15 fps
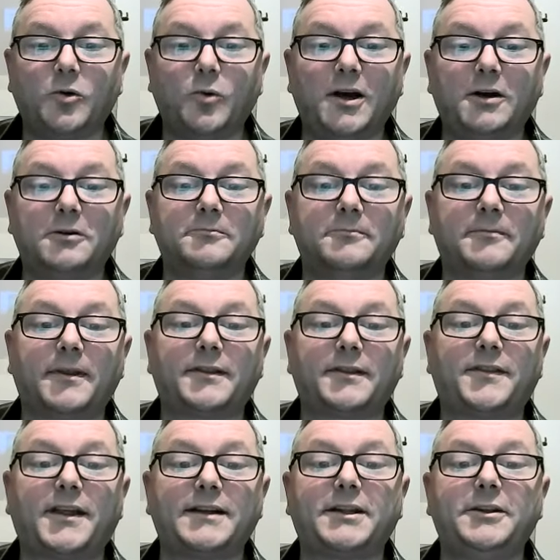Well,
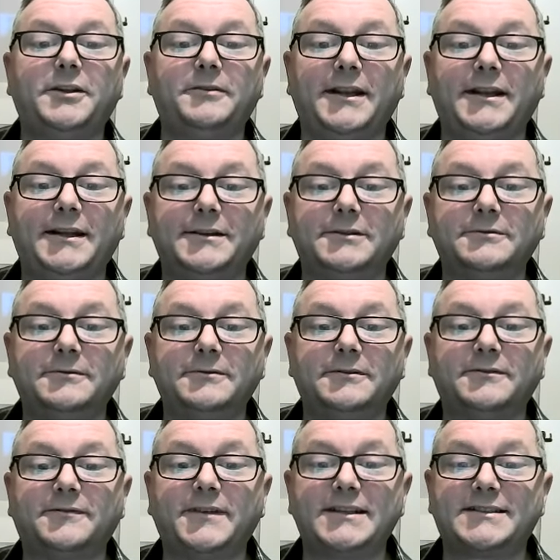thank you, Neil,
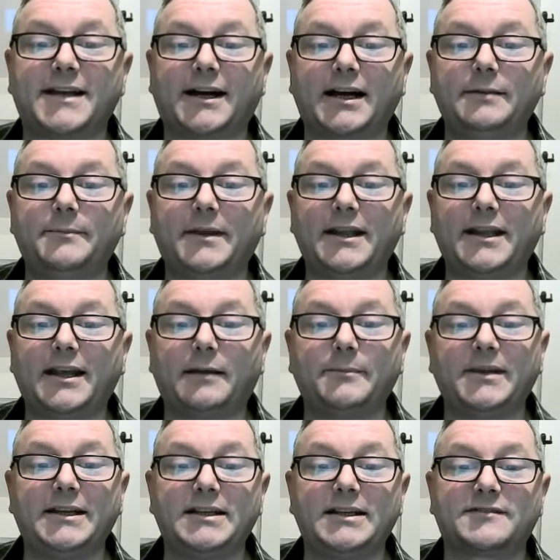for your time. I
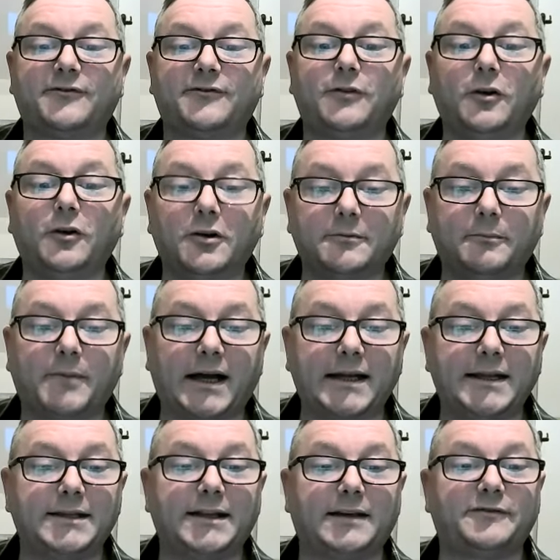mean, it's flown by,
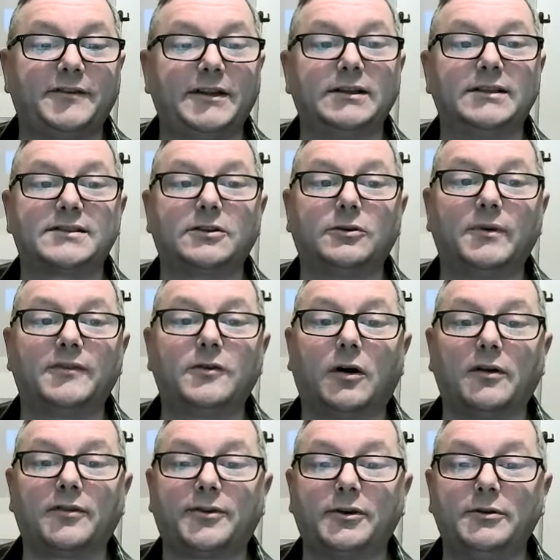and I feel as though we
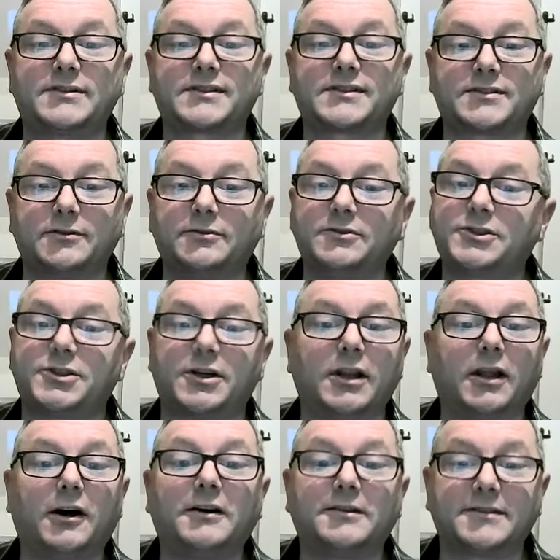got through such a
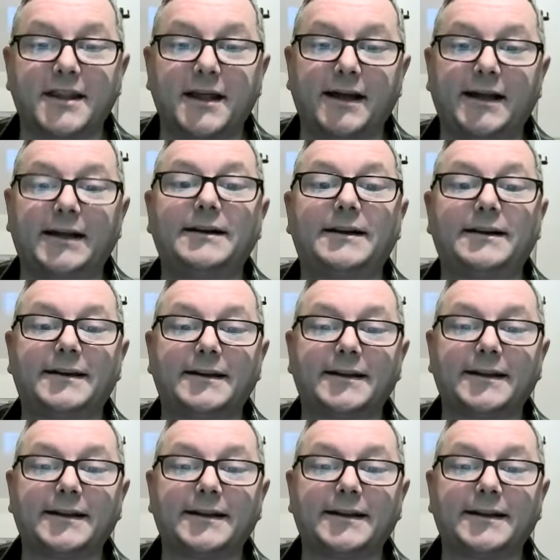lot there.